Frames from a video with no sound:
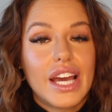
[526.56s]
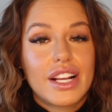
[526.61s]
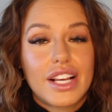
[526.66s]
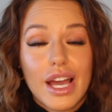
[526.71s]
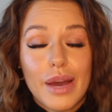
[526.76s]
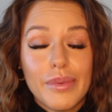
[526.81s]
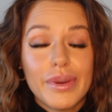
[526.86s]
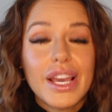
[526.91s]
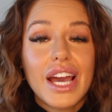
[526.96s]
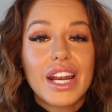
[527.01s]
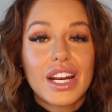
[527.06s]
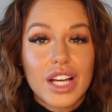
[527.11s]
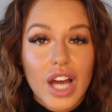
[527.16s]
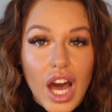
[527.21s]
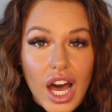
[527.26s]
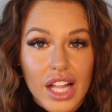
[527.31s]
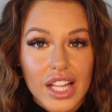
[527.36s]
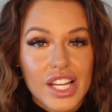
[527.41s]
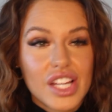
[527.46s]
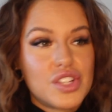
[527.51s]
coming out of
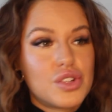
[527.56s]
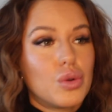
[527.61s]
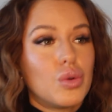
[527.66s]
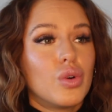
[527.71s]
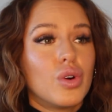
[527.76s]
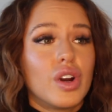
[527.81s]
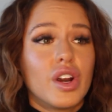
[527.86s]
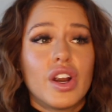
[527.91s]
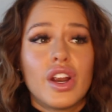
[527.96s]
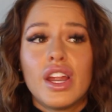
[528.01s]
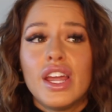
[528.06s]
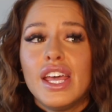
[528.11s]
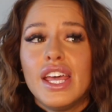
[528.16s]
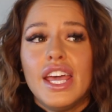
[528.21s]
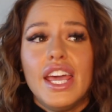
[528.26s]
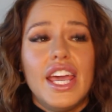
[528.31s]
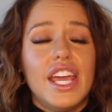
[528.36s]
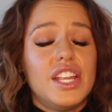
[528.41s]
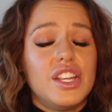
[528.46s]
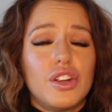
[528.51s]
college or
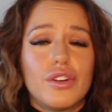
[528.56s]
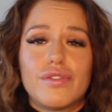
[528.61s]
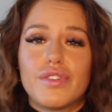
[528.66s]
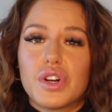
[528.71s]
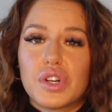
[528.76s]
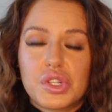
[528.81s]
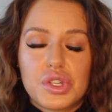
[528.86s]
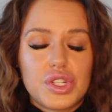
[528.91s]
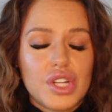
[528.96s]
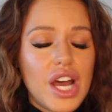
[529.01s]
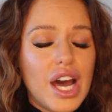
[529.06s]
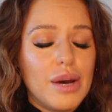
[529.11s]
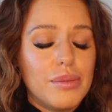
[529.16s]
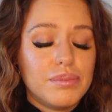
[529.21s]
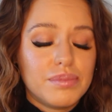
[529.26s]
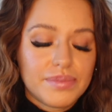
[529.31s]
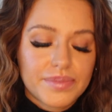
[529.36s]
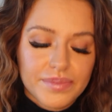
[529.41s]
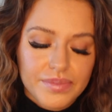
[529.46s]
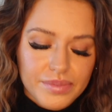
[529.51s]
in your first
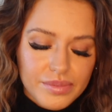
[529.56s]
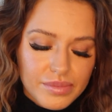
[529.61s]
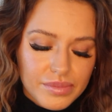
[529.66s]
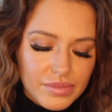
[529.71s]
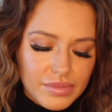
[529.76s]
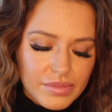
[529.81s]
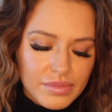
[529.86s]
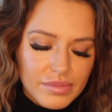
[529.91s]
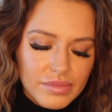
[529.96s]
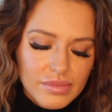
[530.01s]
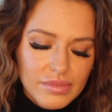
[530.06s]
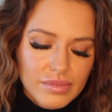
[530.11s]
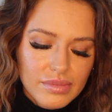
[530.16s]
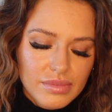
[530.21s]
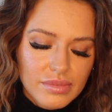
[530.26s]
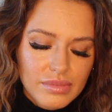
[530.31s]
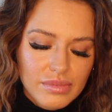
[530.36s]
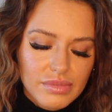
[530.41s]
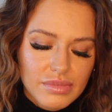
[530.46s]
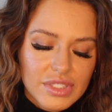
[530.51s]
job.
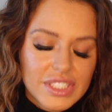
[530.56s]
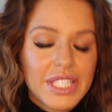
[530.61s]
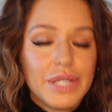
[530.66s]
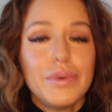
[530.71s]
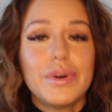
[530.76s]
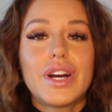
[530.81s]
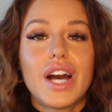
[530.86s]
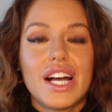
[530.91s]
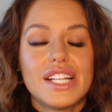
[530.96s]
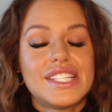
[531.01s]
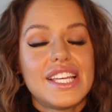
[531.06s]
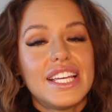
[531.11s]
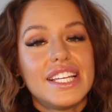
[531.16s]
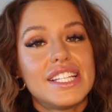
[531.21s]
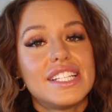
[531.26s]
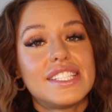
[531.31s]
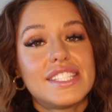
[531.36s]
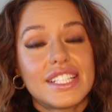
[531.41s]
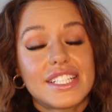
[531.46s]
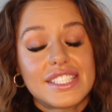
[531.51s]
See what content
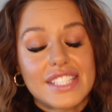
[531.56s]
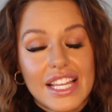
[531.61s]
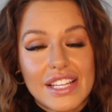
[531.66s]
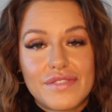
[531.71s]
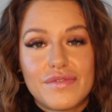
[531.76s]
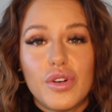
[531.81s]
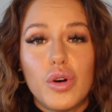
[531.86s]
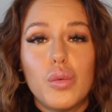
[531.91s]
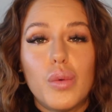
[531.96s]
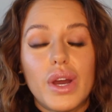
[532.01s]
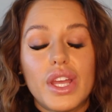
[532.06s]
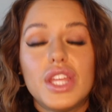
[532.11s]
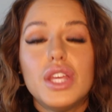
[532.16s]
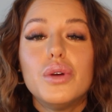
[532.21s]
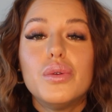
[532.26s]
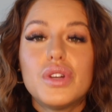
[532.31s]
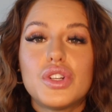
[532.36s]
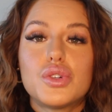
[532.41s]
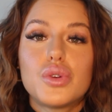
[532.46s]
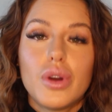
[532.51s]
is successful, what
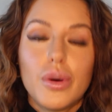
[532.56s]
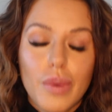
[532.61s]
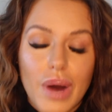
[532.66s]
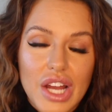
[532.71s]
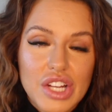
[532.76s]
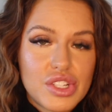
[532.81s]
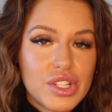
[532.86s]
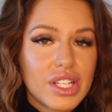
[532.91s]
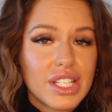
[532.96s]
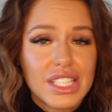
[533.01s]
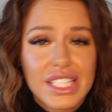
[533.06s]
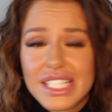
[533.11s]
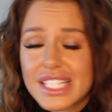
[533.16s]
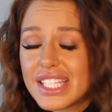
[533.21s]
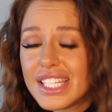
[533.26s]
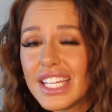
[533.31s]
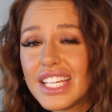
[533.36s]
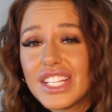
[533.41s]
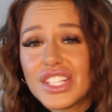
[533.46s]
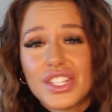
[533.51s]
you enjoy watching,
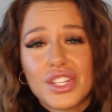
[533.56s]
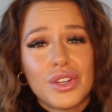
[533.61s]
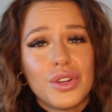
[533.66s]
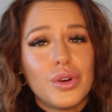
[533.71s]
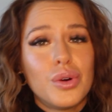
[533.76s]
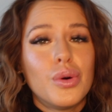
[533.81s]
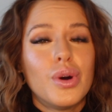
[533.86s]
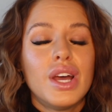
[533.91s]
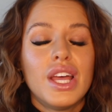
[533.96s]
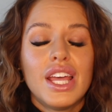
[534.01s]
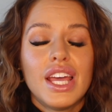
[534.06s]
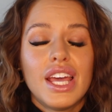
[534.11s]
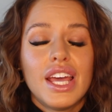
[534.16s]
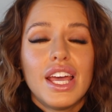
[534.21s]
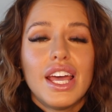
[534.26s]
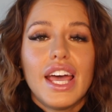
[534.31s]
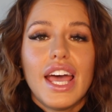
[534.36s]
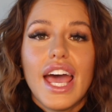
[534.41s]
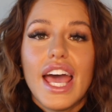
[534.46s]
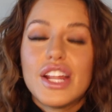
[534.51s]
listening to,
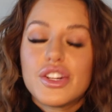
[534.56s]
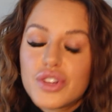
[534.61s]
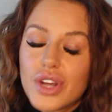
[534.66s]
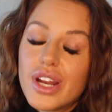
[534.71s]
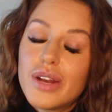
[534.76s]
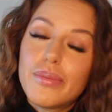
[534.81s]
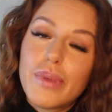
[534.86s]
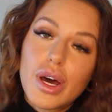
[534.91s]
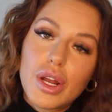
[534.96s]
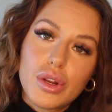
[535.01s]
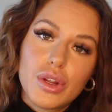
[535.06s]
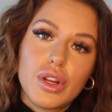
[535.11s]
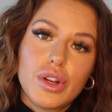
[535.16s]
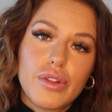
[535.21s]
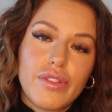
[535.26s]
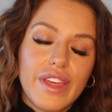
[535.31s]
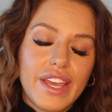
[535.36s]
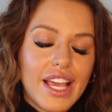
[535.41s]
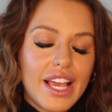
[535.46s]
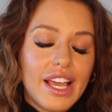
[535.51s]
and try to
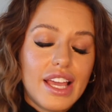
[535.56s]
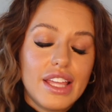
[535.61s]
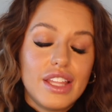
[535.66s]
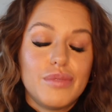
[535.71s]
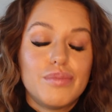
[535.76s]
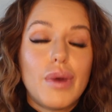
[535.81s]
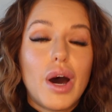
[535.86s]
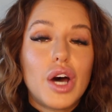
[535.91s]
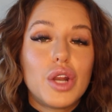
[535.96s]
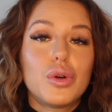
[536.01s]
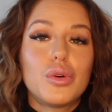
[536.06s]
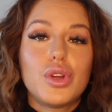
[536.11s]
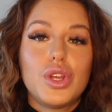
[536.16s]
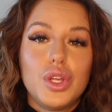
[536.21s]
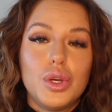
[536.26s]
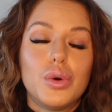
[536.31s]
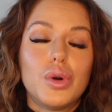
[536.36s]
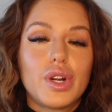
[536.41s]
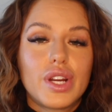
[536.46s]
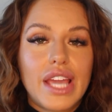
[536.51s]
model
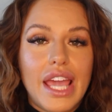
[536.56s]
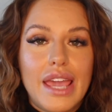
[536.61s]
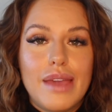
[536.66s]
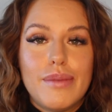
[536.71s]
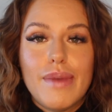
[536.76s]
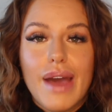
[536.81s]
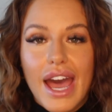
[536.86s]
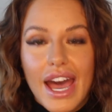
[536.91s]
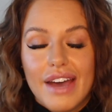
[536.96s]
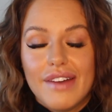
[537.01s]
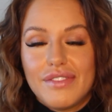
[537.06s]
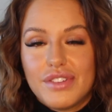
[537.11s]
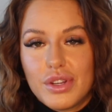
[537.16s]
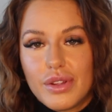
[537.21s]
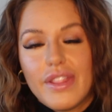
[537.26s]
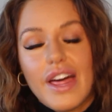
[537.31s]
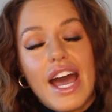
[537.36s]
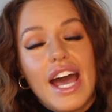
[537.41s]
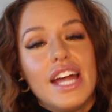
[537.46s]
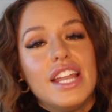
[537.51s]
your game after
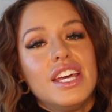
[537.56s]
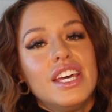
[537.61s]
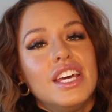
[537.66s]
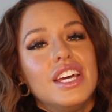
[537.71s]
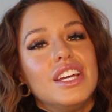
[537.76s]
that.